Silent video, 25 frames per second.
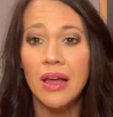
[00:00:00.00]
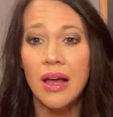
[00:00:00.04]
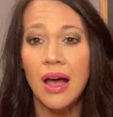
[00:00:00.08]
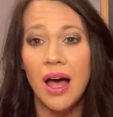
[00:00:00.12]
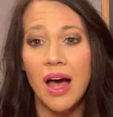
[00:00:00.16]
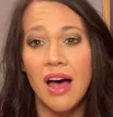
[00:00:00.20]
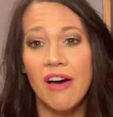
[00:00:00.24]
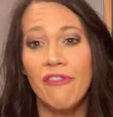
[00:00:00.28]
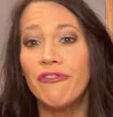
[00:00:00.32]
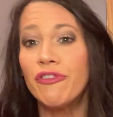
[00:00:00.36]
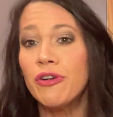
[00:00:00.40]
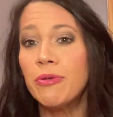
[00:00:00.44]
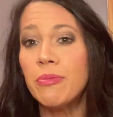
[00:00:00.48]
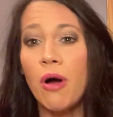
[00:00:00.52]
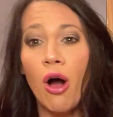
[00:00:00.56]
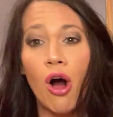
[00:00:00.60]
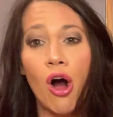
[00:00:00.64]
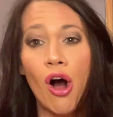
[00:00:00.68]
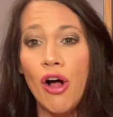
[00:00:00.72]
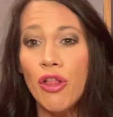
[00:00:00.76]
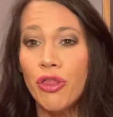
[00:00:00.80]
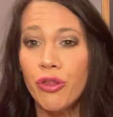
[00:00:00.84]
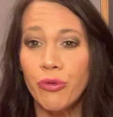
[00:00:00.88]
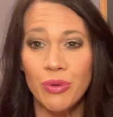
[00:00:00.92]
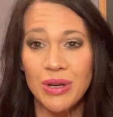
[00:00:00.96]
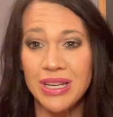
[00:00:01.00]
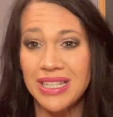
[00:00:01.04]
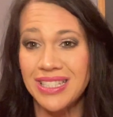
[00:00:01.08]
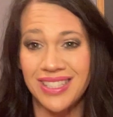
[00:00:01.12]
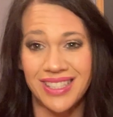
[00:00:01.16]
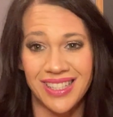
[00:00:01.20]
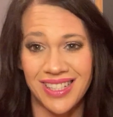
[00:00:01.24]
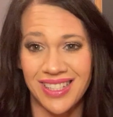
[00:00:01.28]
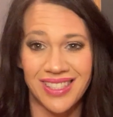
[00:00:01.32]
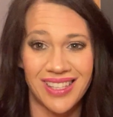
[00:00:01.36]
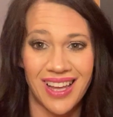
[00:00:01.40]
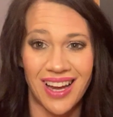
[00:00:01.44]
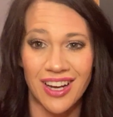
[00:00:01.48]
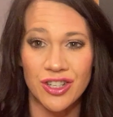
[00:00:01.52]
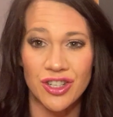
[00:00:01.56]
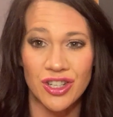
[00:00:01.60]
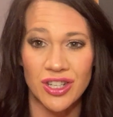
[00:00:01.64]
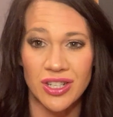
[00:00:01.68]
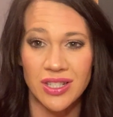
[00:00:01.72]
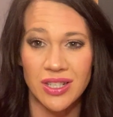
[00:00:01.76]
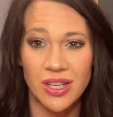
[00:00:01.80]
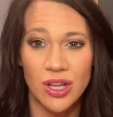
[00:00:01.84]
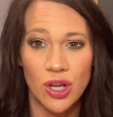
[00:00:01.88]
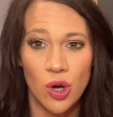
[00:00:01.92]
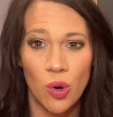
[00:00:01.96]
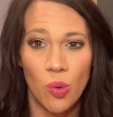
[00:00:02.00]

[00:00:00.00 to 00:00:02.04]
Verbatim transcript: um, from all three C-sections.